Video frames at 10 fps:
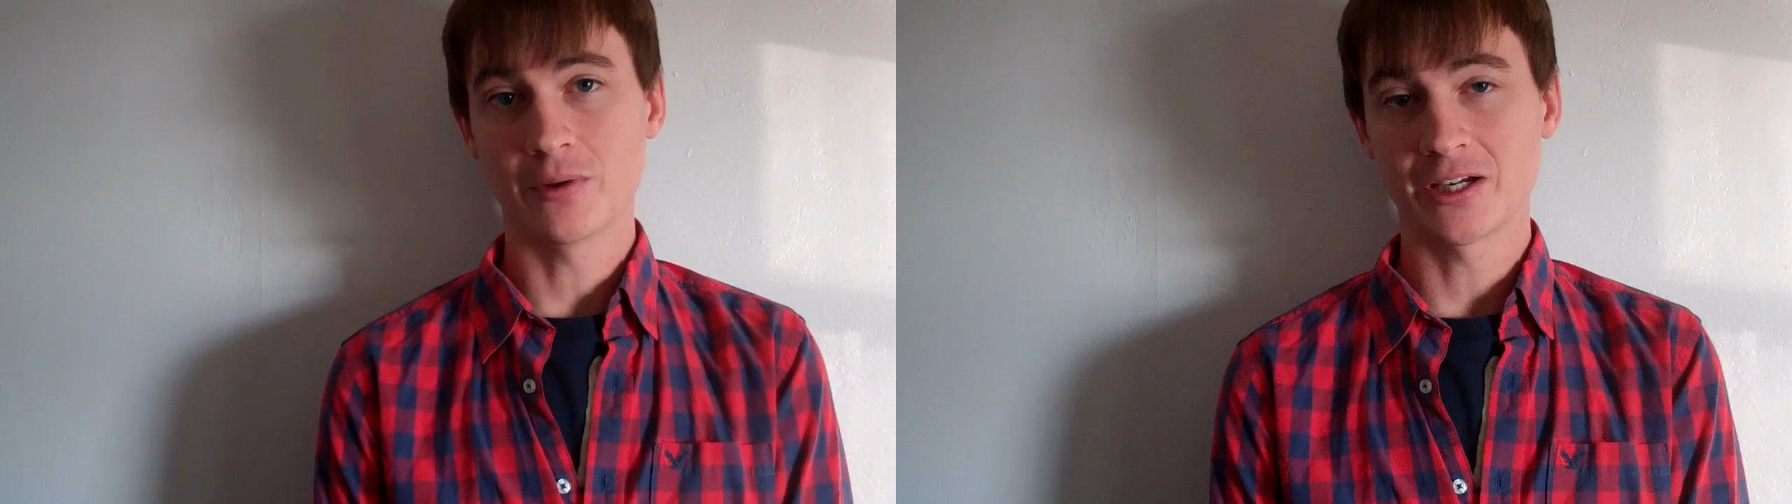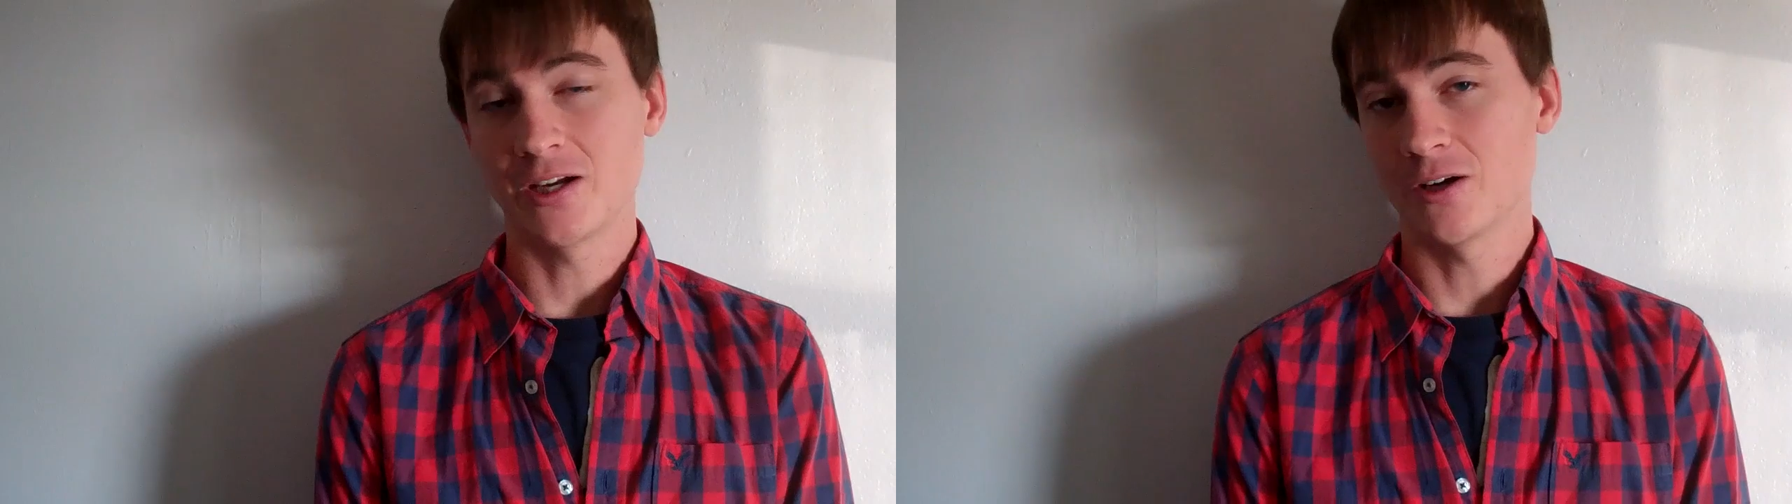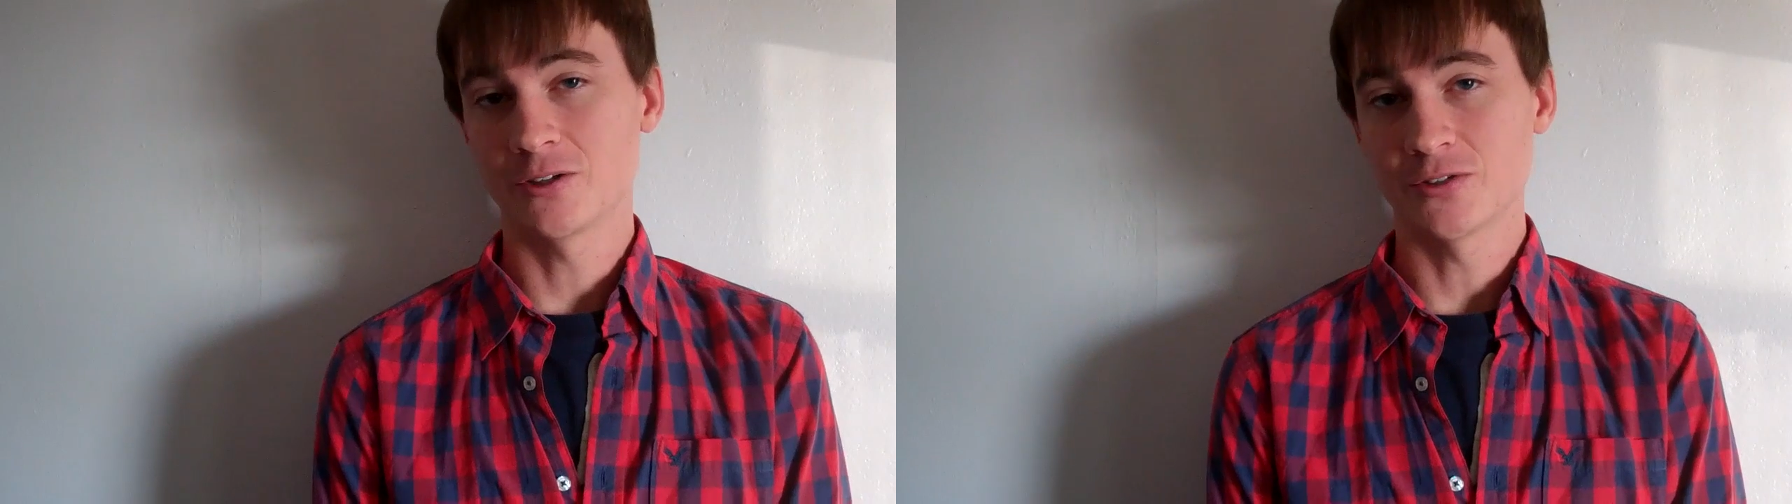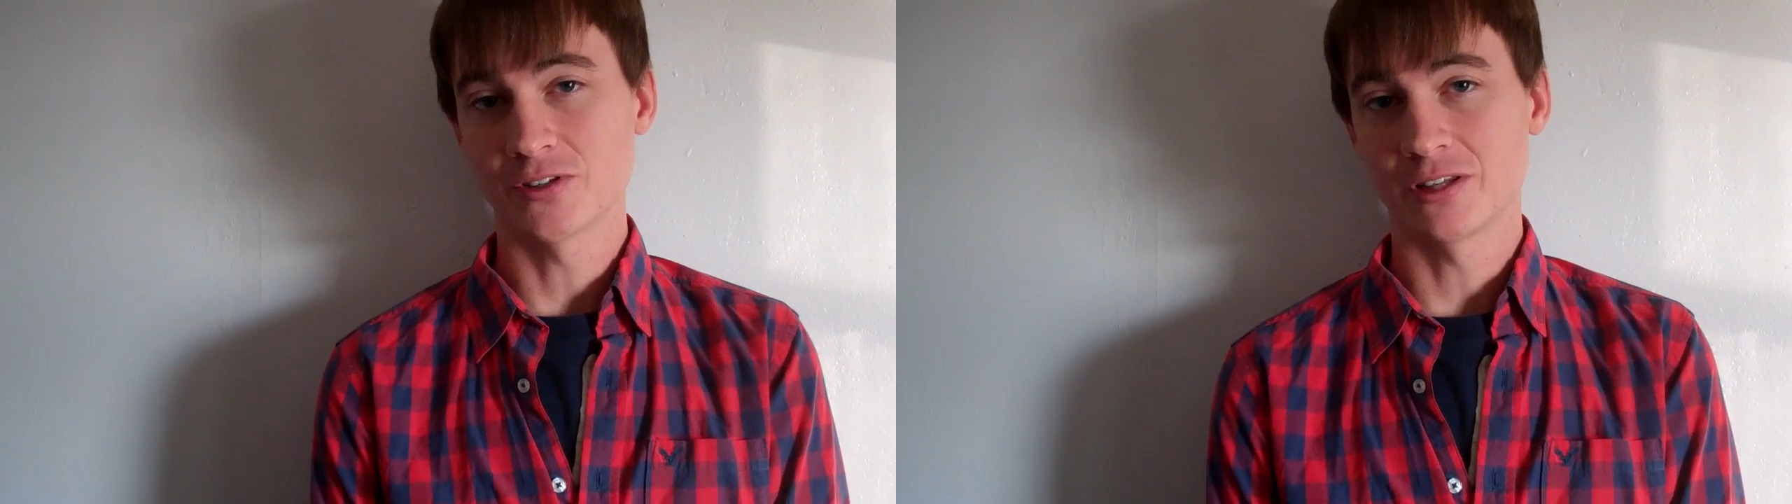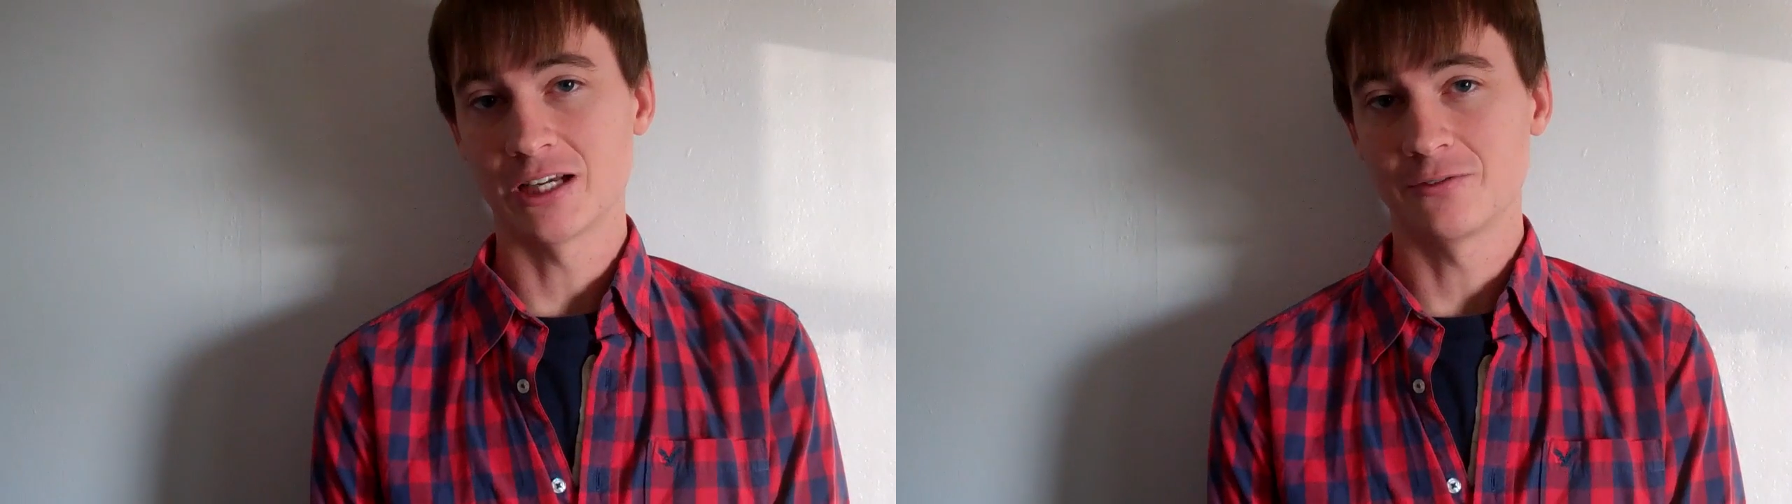of my
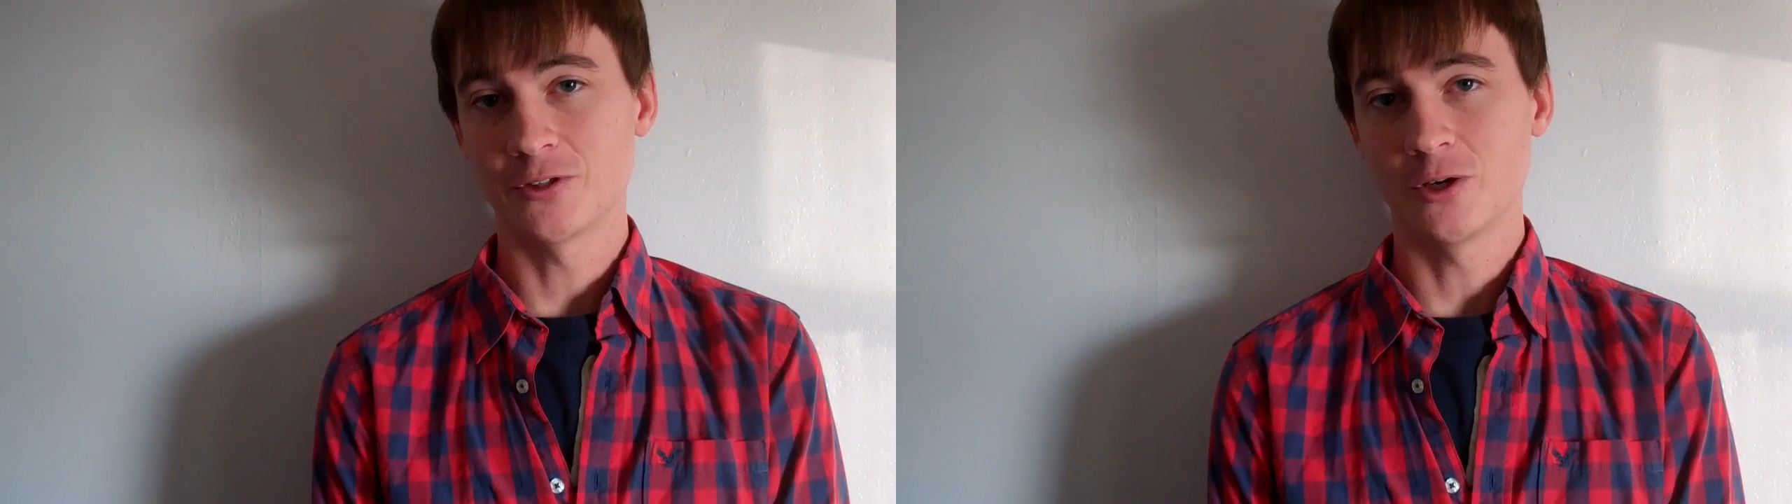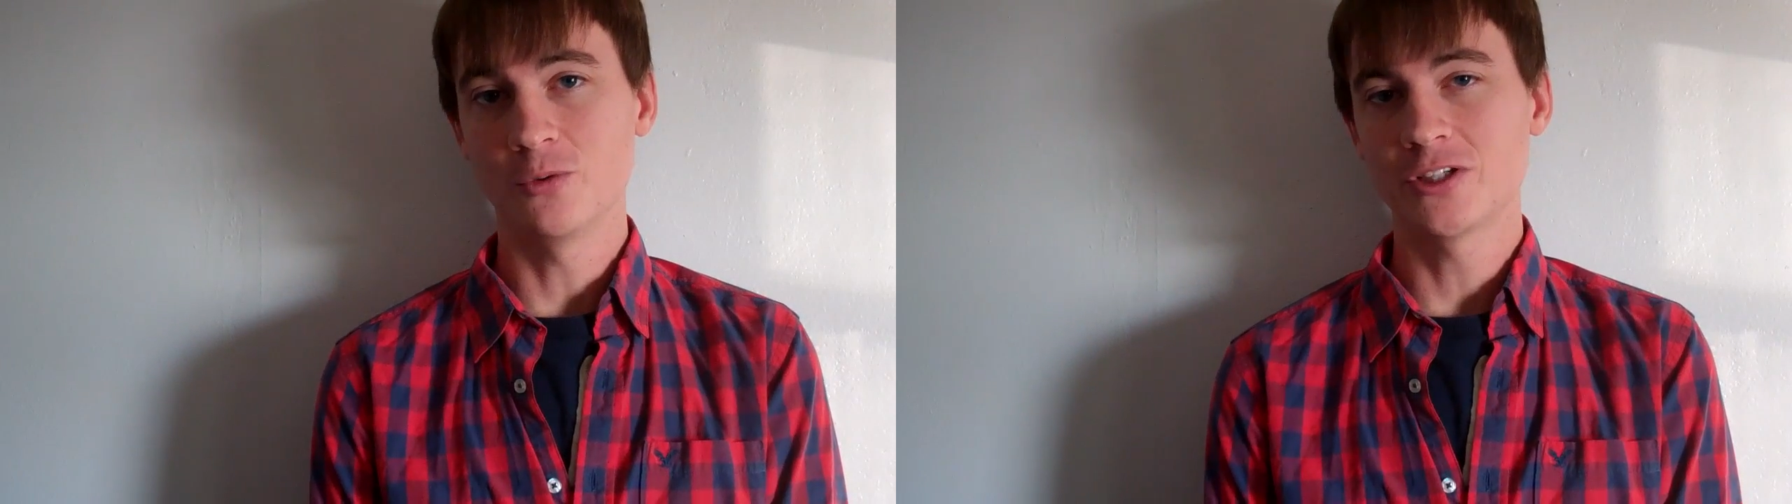characters on a live show,